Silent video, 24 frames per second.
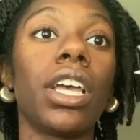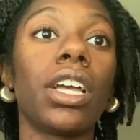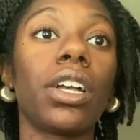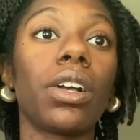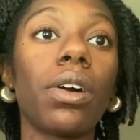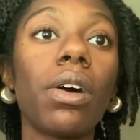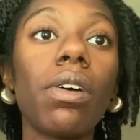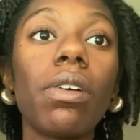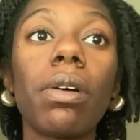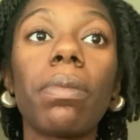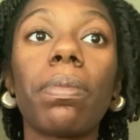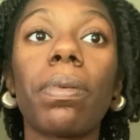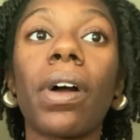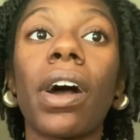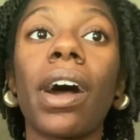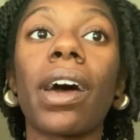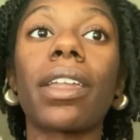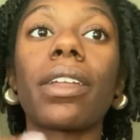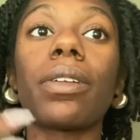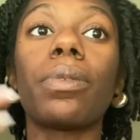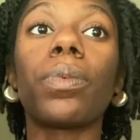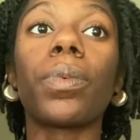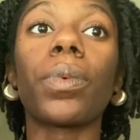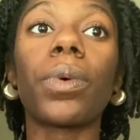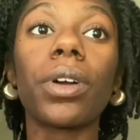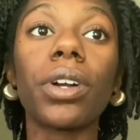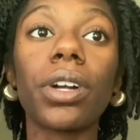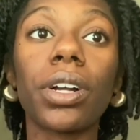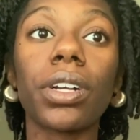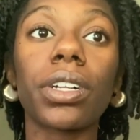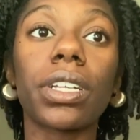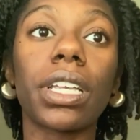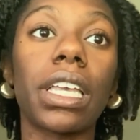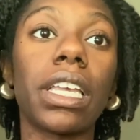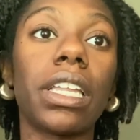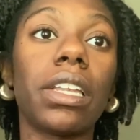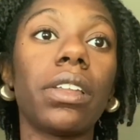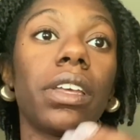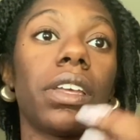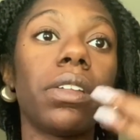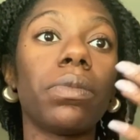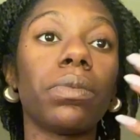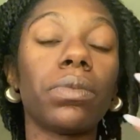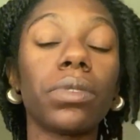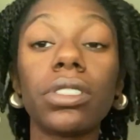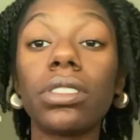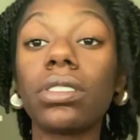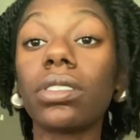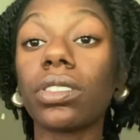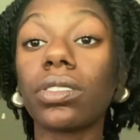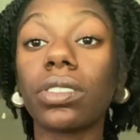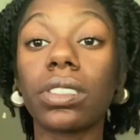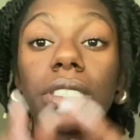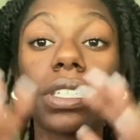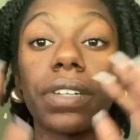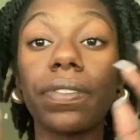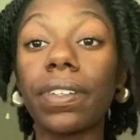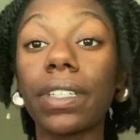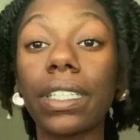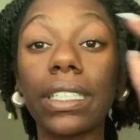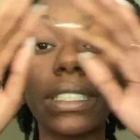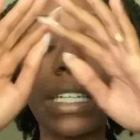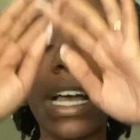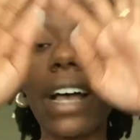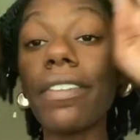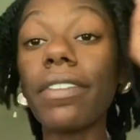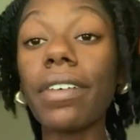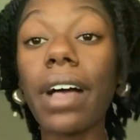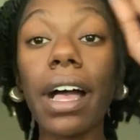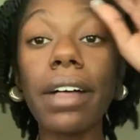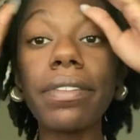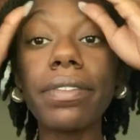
go abroad and work and research and different things.